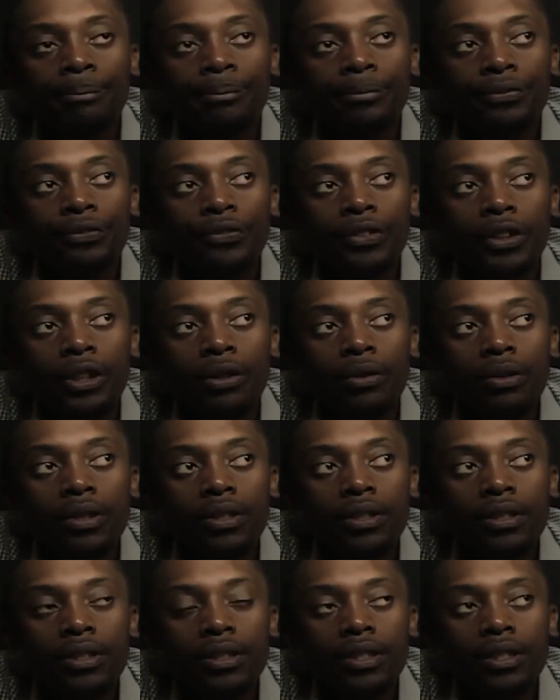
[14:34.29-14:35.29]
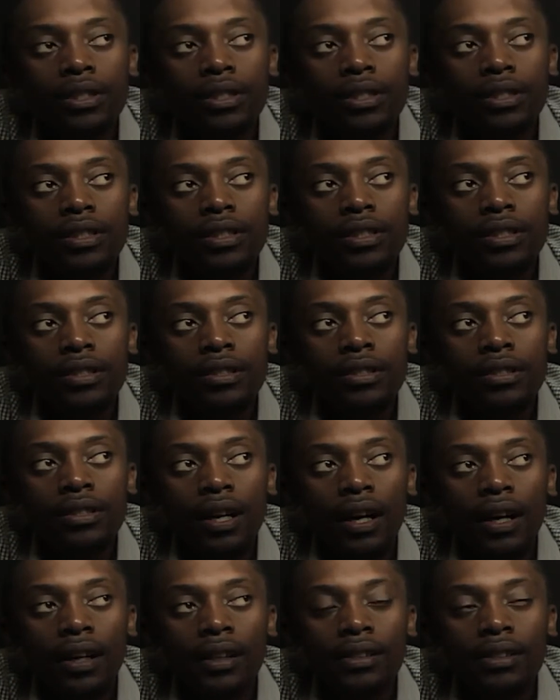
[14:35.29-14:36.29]
Frequency is
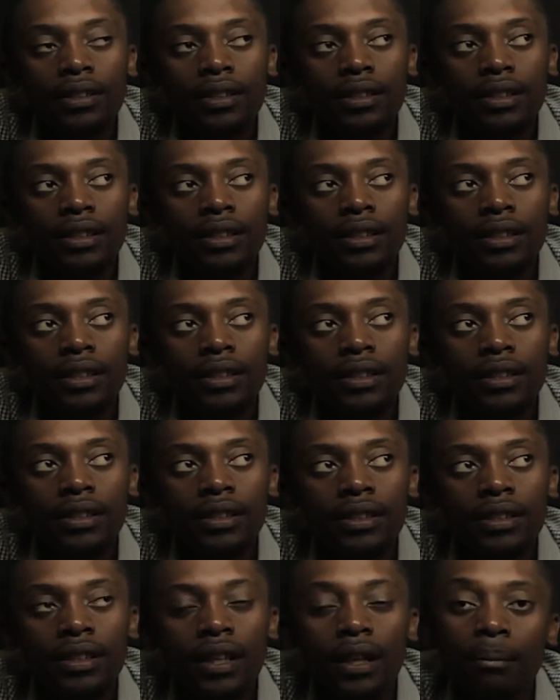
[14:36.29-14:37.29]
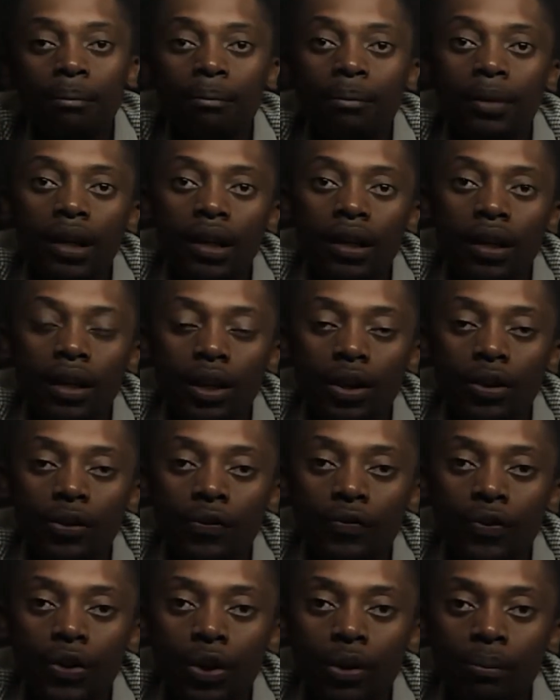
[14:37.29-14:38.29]
actually the number
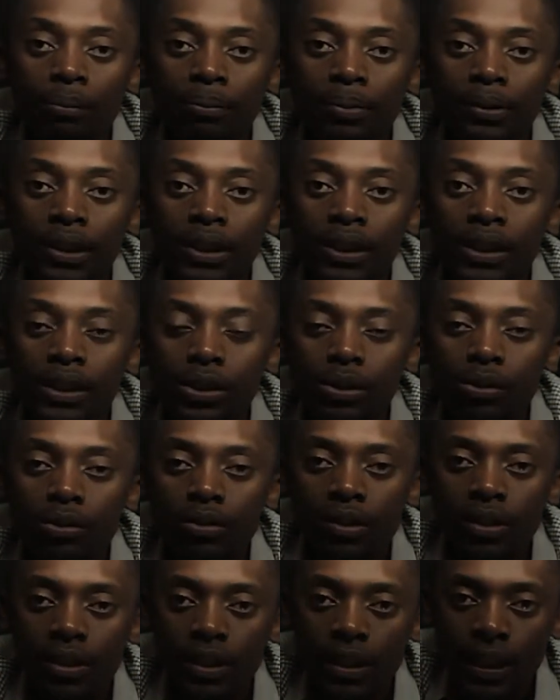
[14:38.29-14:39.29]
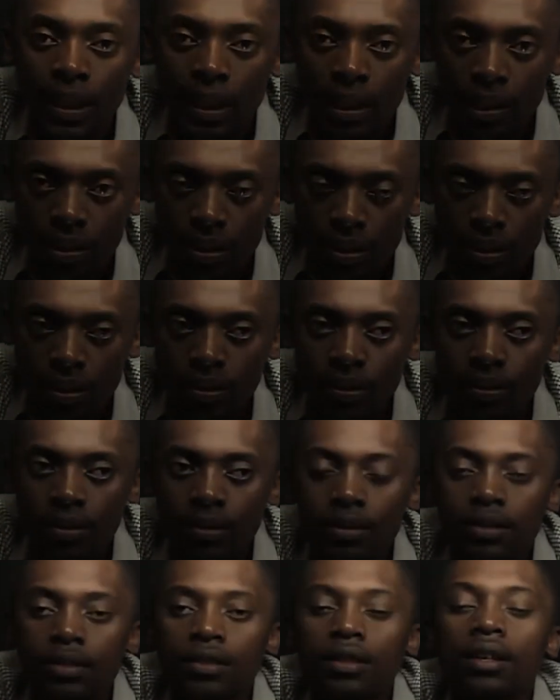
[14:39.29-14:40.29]
of complete
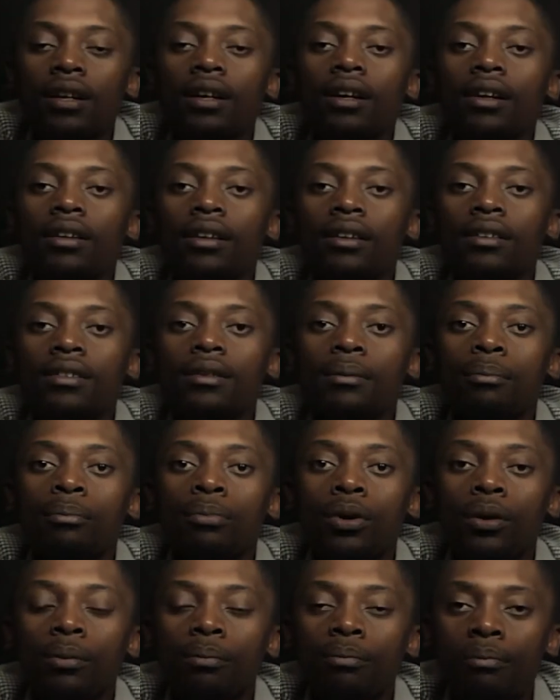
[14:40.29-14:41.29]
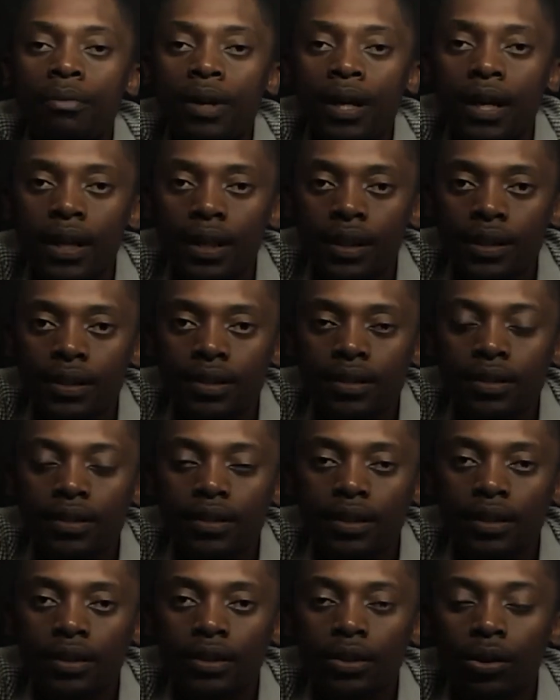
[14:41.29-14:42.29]
oscillations that the bulb makes
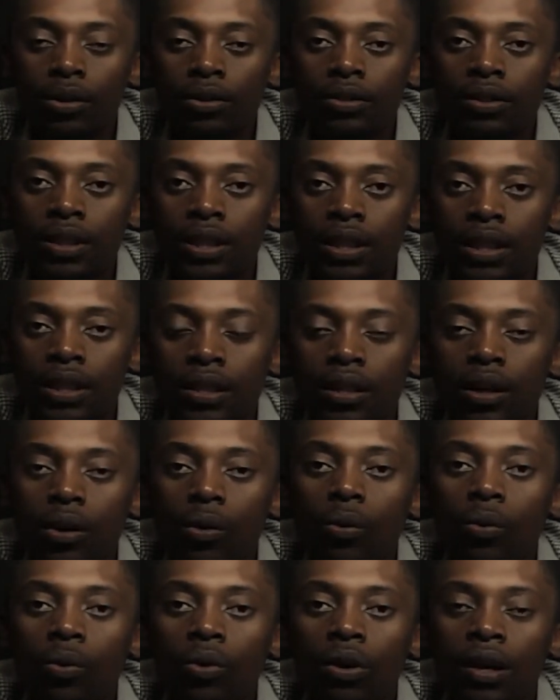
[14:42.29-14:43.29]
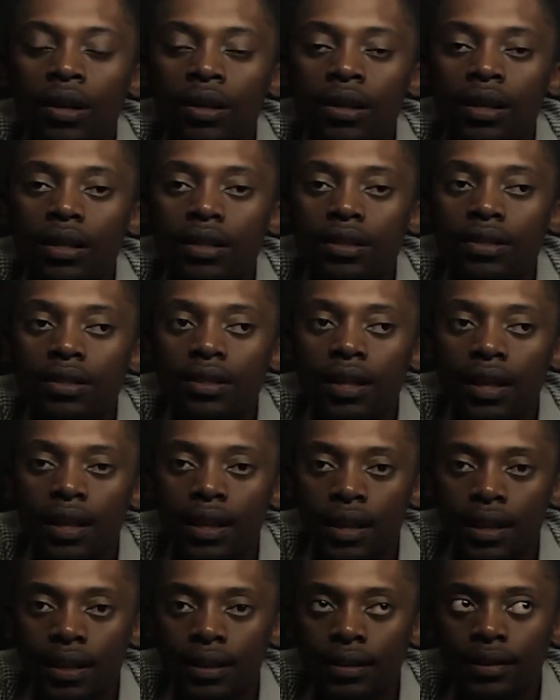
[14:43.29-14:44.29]
in only 1
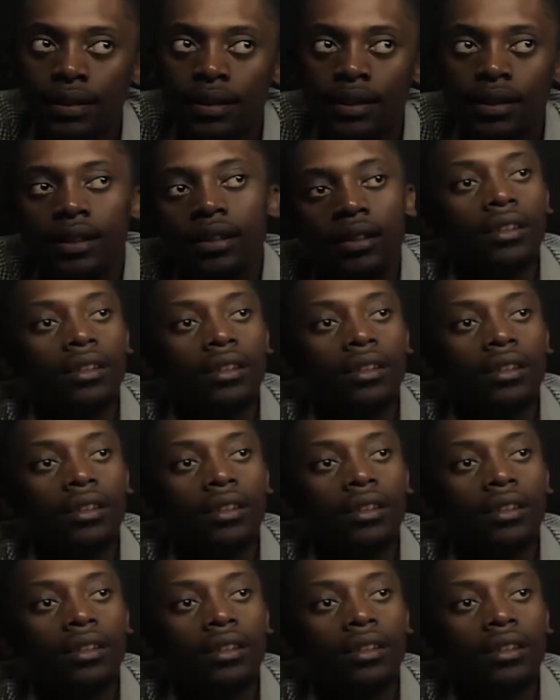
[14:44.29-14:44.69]
second.